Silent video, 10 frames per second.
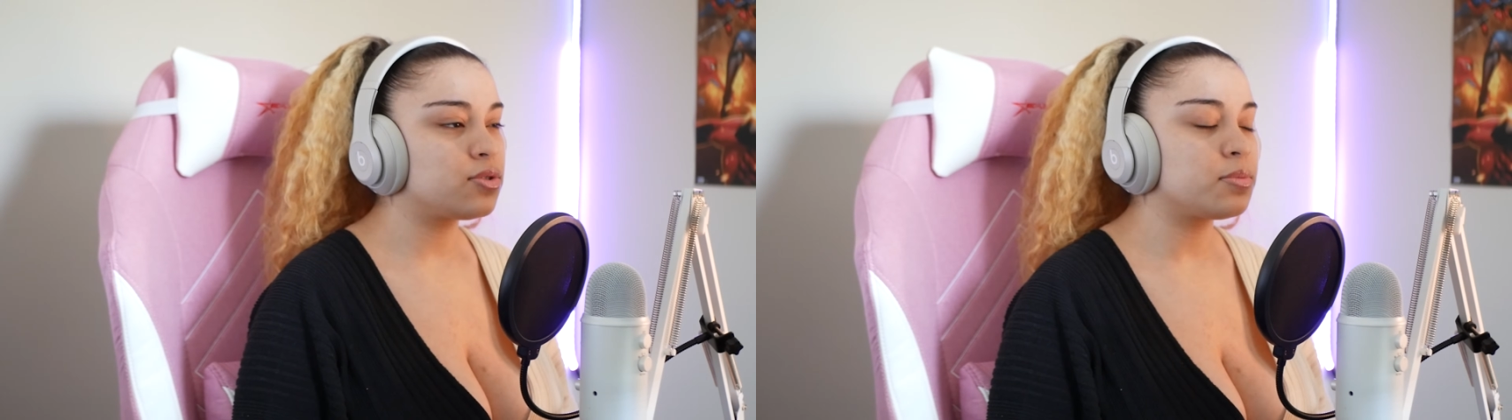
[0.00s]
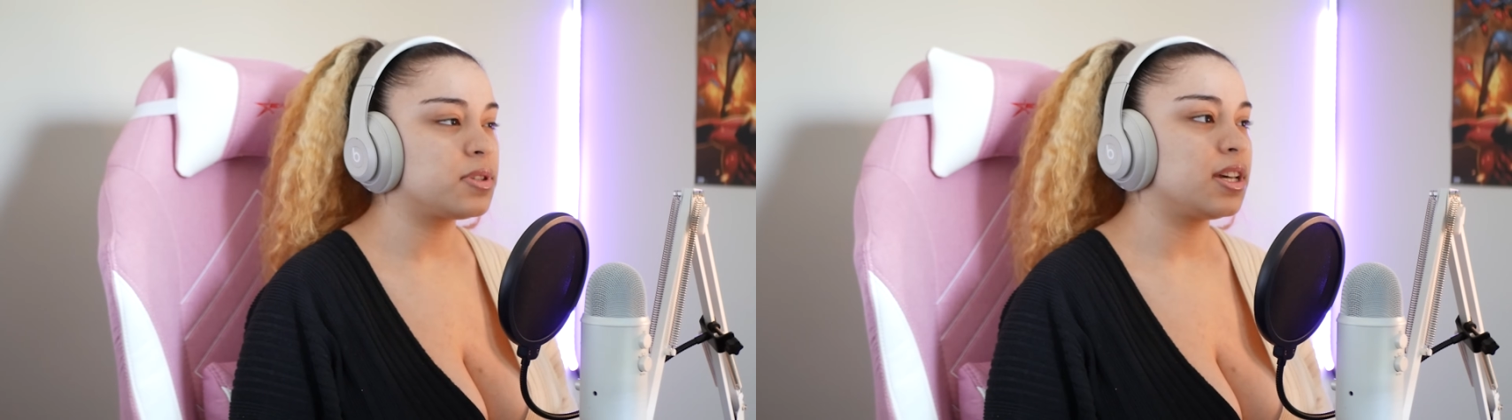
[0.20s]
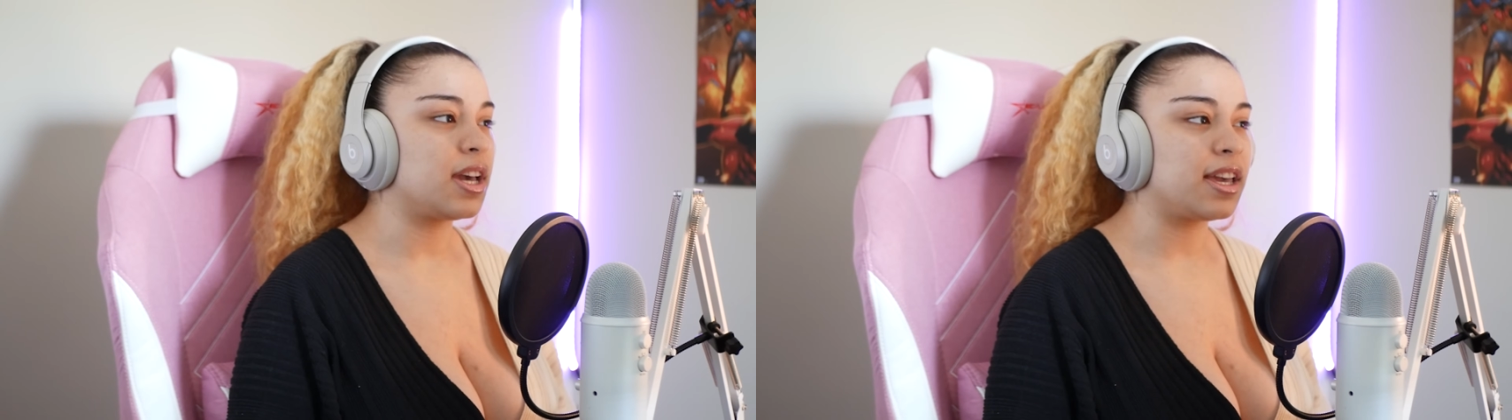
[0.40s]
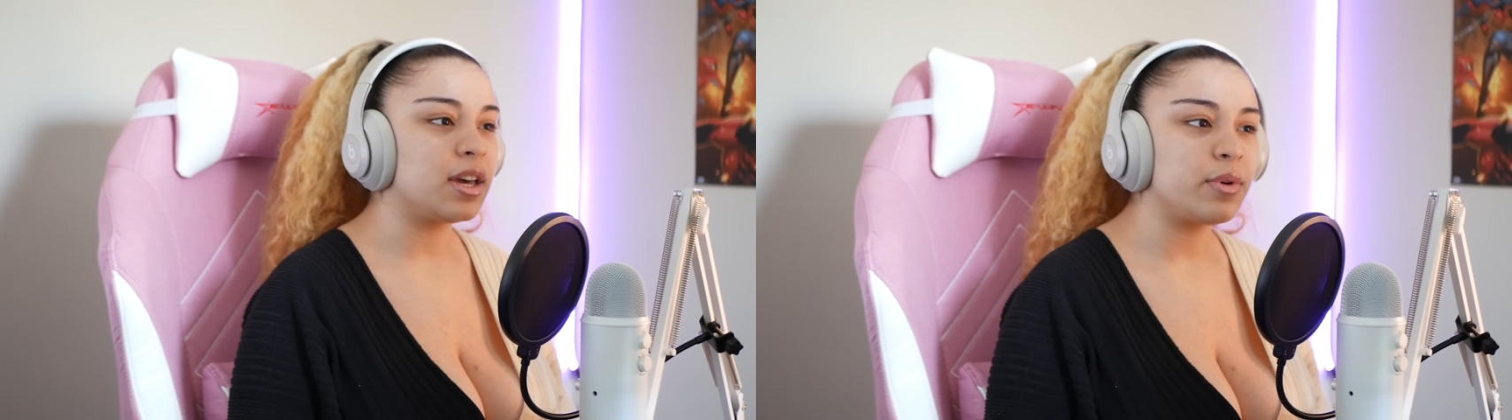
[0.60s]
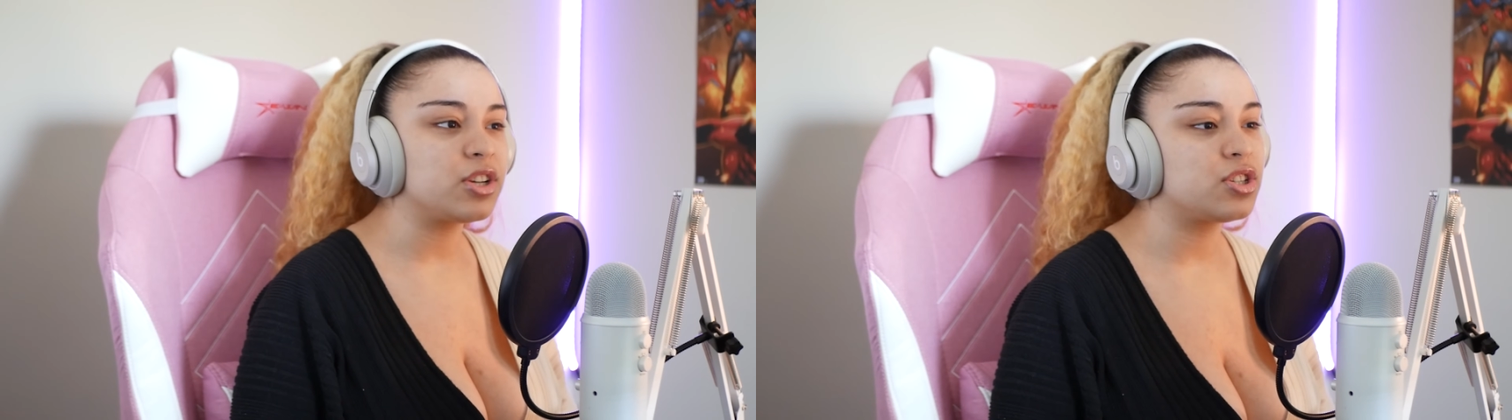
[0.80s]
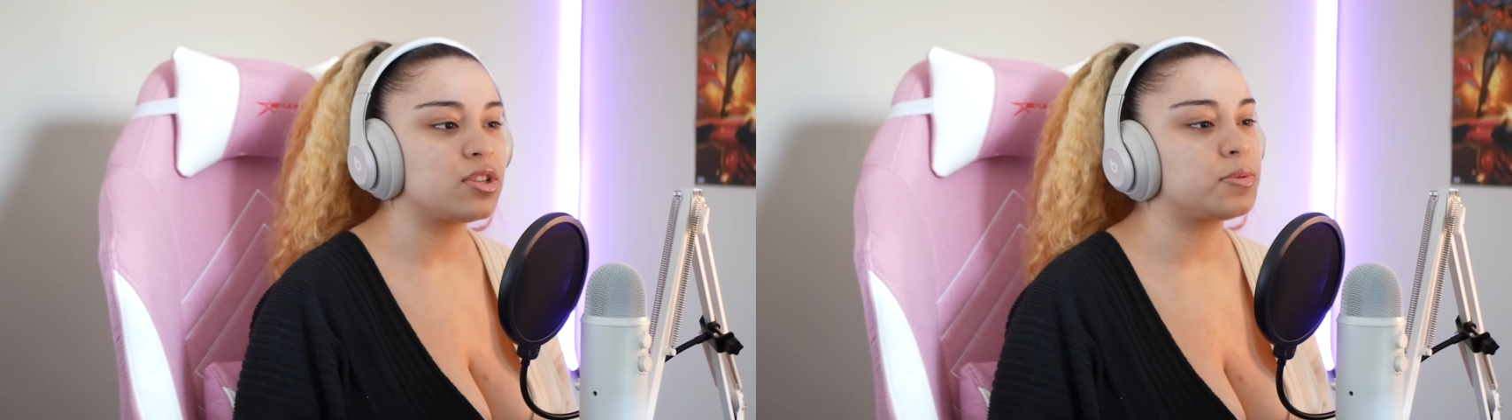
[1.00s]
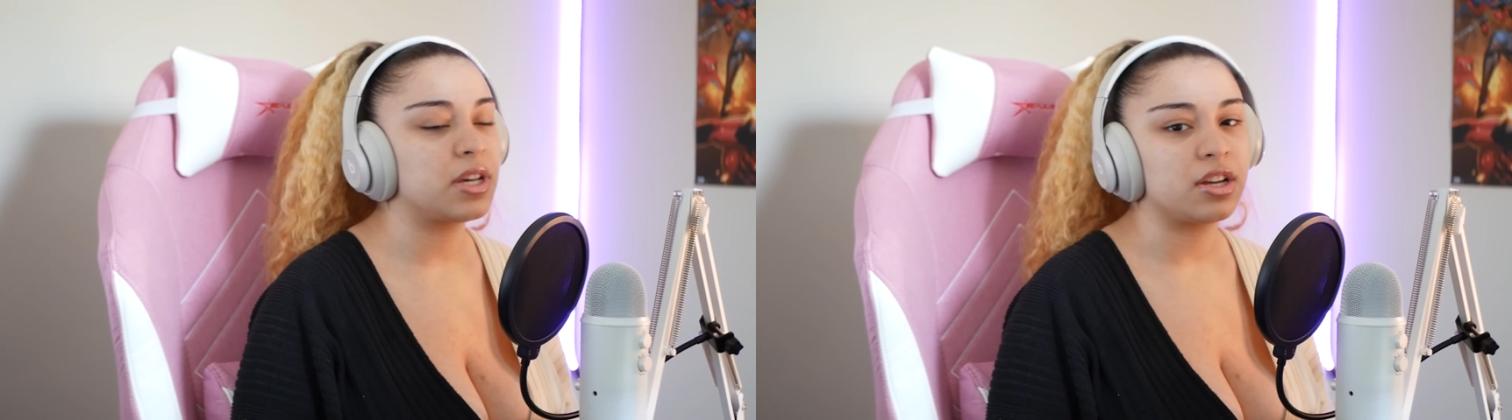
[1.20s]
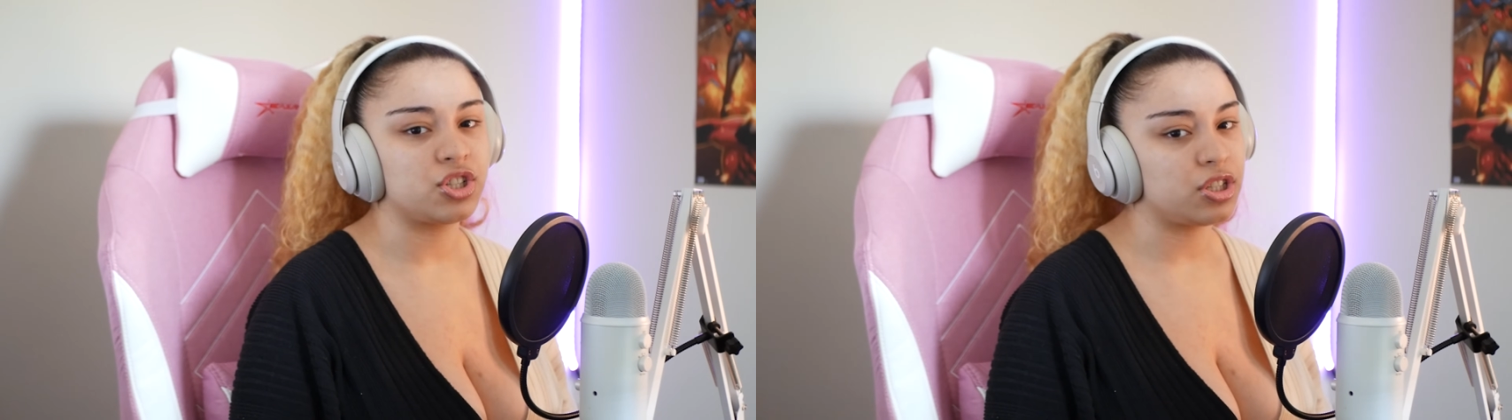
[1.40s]
that's what i'm saying i get why she's
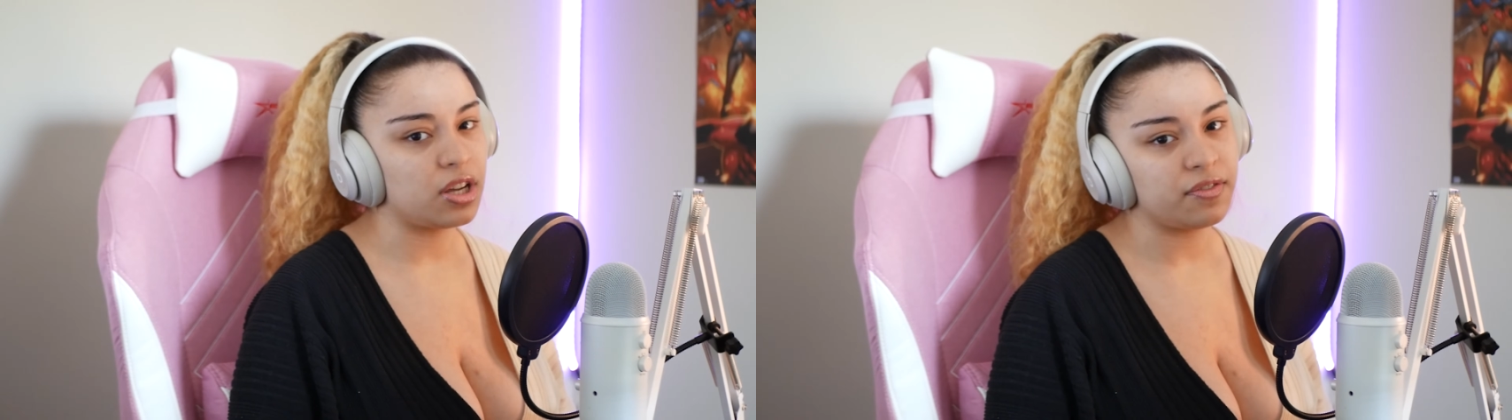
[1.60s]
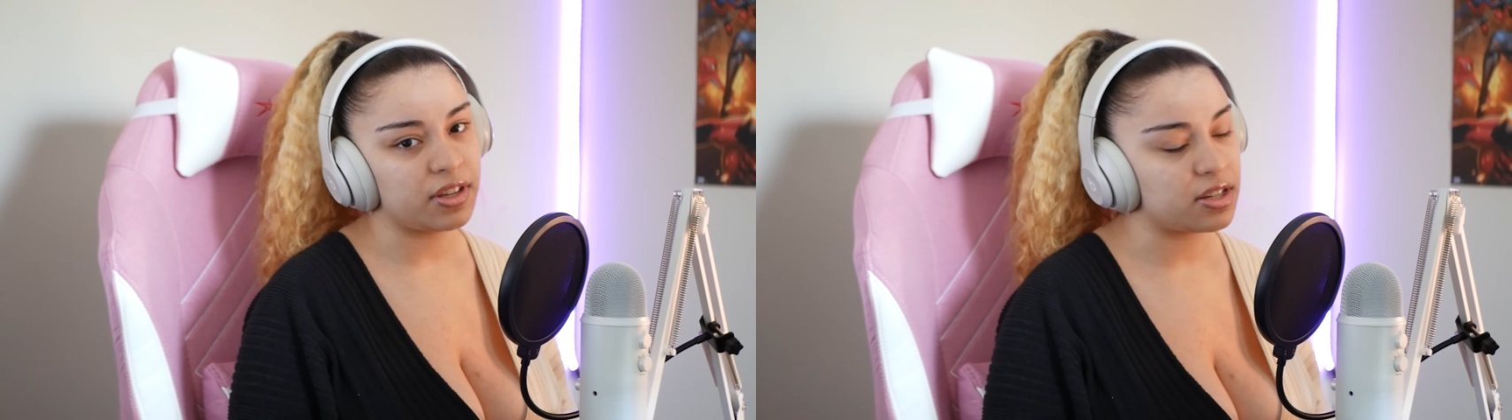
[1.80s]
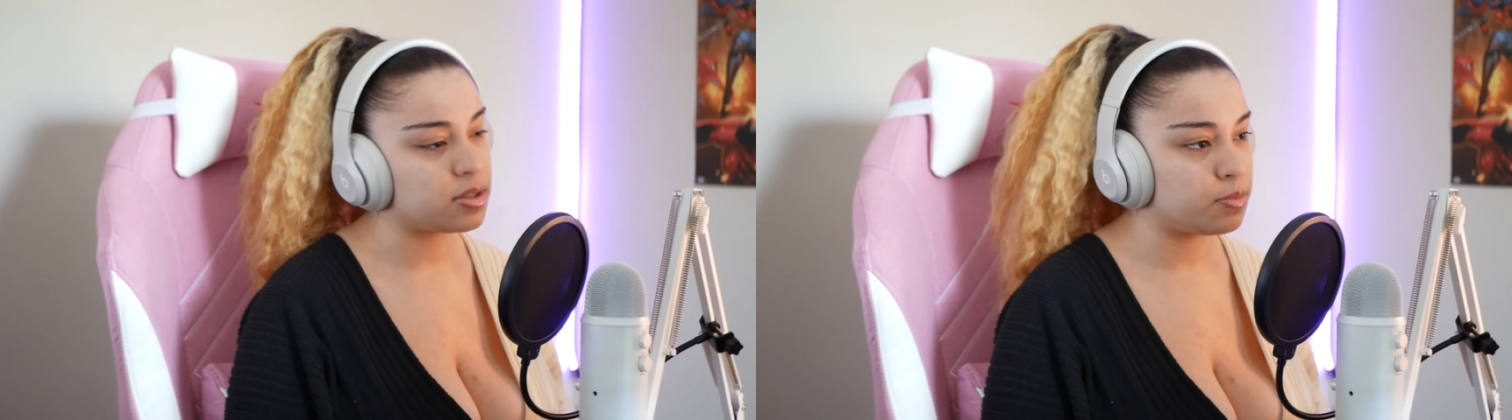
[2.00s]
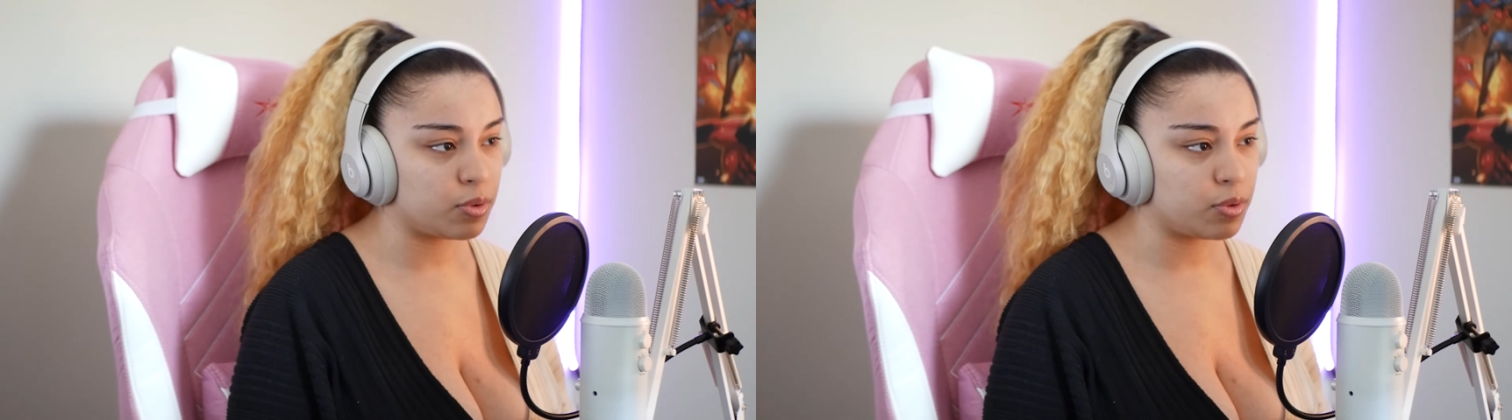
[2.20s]
upset she definitely has